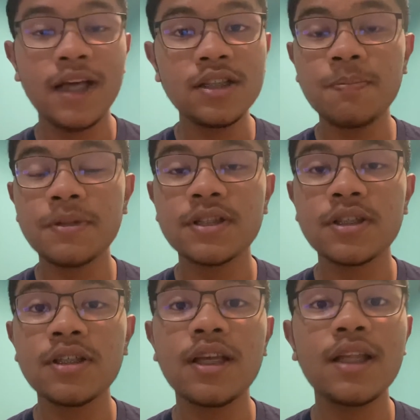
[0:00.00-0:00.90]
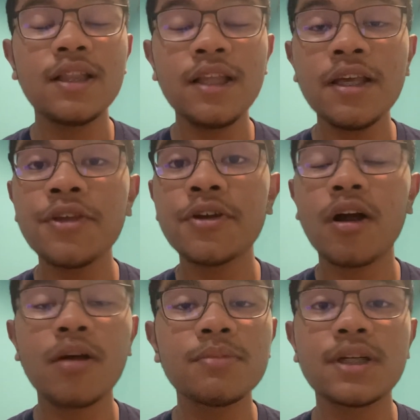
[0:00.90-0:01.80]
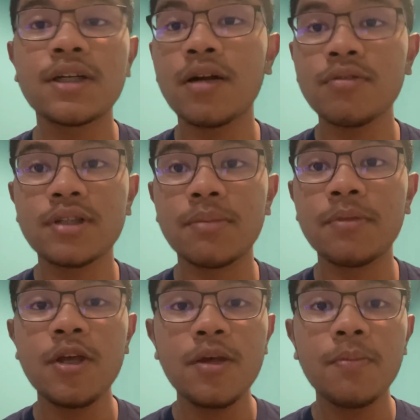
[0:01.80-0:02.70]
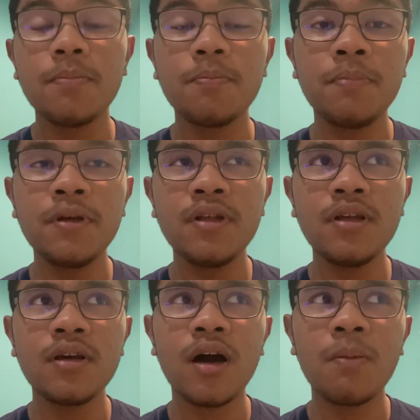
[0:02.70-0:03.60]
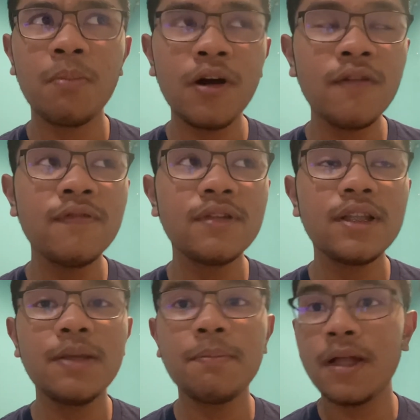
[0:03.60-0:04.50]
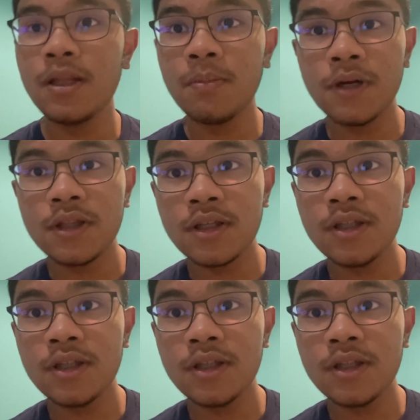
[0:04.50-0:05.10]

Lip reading: the person and link your arms around them, above the belly button